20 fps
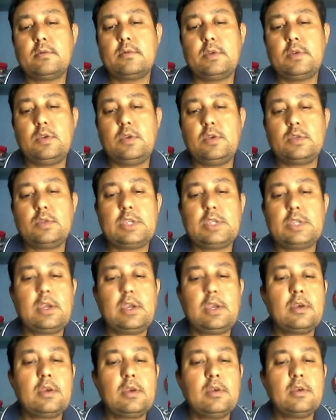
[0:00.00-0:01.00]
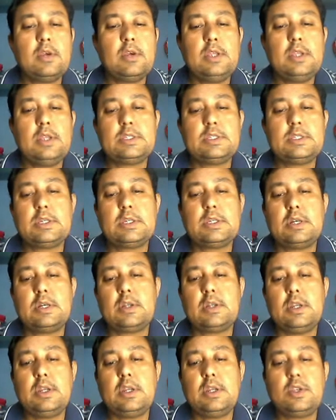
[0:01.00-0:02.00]
using insert
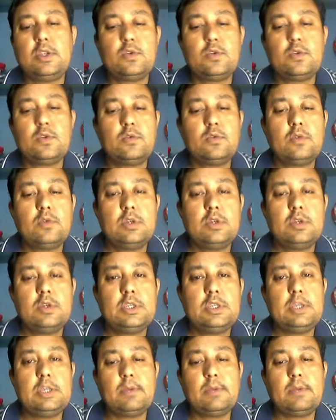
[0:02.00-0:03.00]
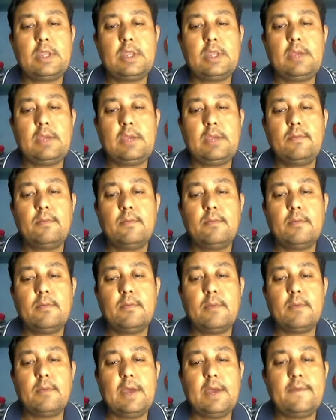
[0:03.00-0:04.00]
into table name,
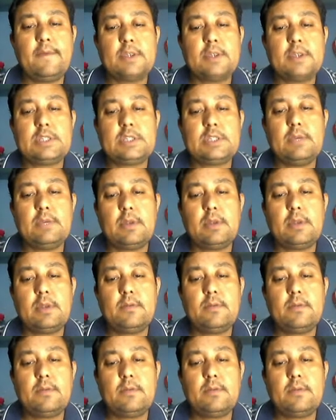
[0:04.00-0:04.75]
my first table,